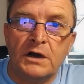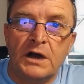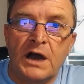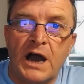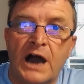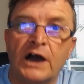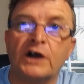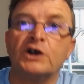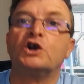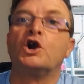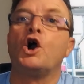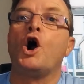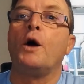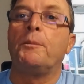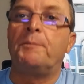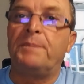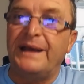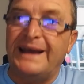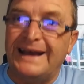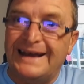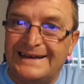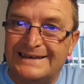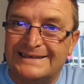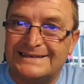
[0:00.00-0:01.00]
and
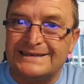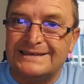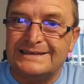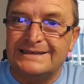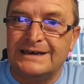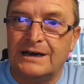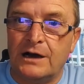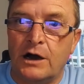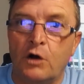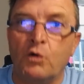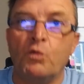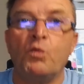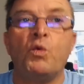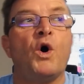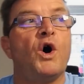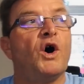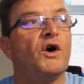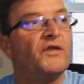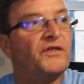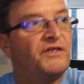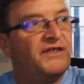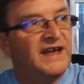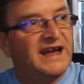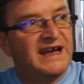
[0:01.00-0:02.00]
copy it, what
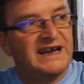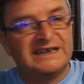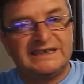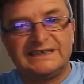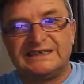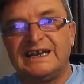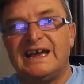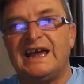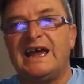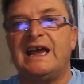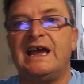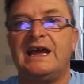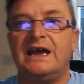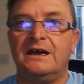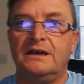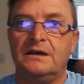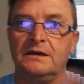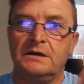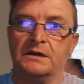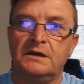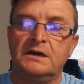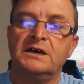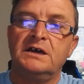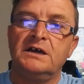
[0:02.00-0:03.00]
they say
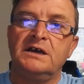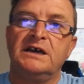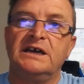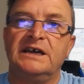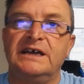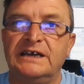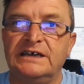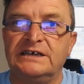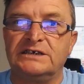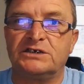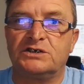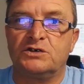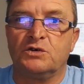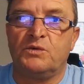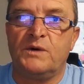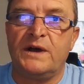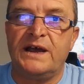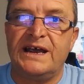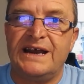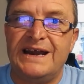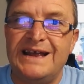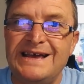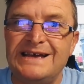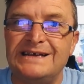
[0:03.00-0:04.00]
is the
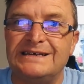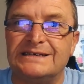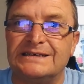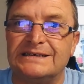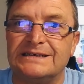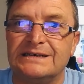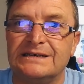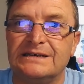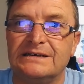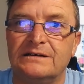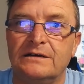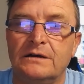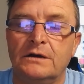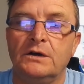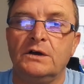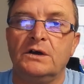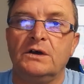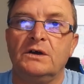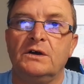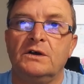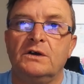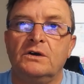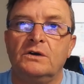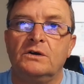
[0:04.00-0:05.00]
way it is,
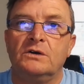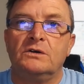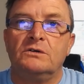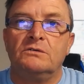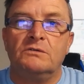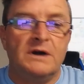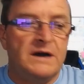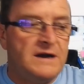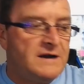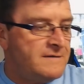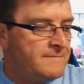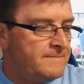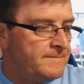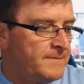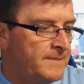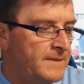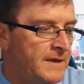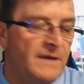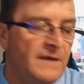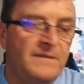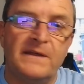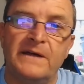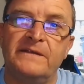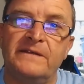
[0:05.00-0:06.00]
right?
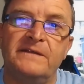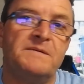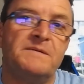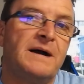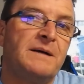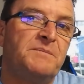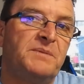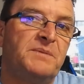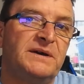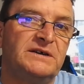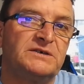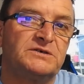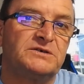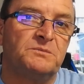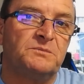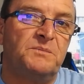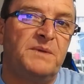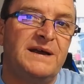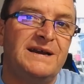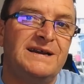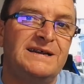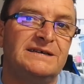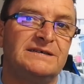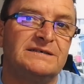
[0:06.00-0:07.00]
And then they might pay you some
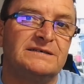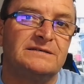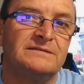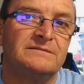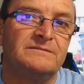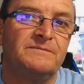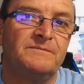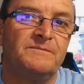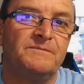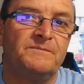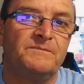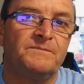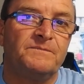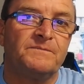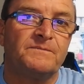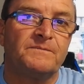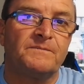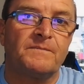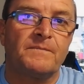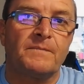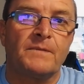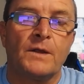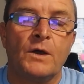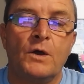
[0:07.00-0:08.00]
pennies.
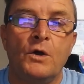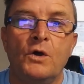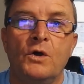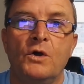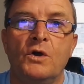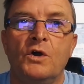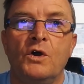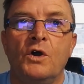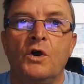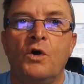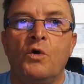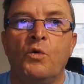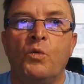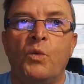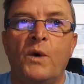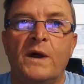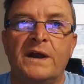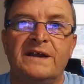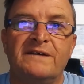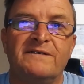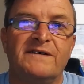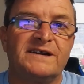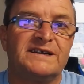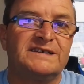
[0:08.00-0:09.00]
When
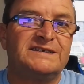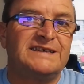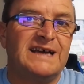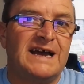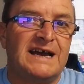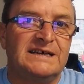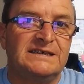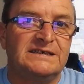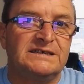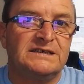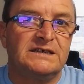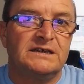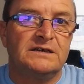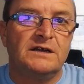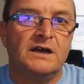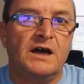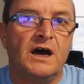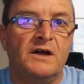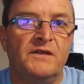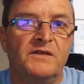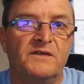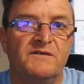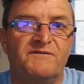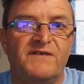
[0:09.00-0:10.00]
you've had a test
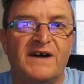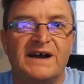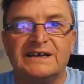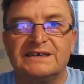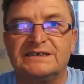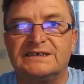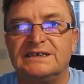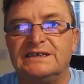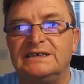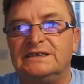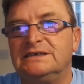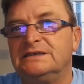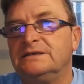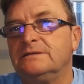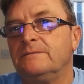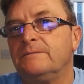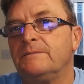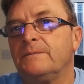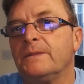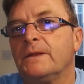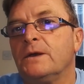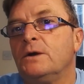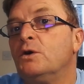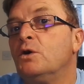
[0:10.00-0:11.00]
and the vaccine
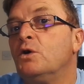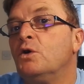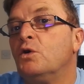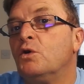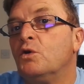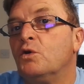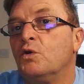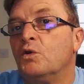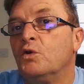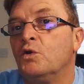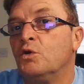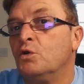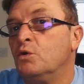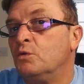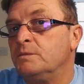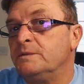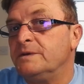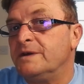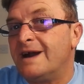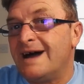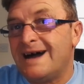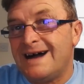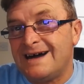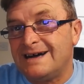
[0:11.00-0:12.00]
up
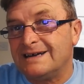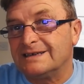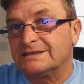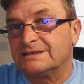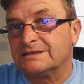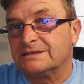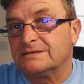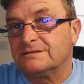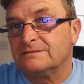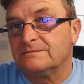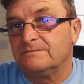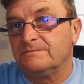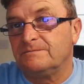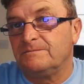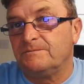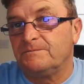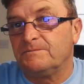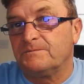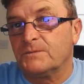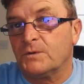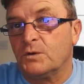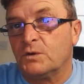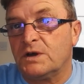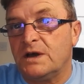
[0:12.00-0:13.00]
your ass,
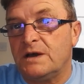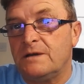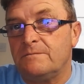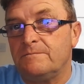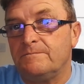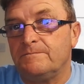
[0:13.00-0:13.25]
okay?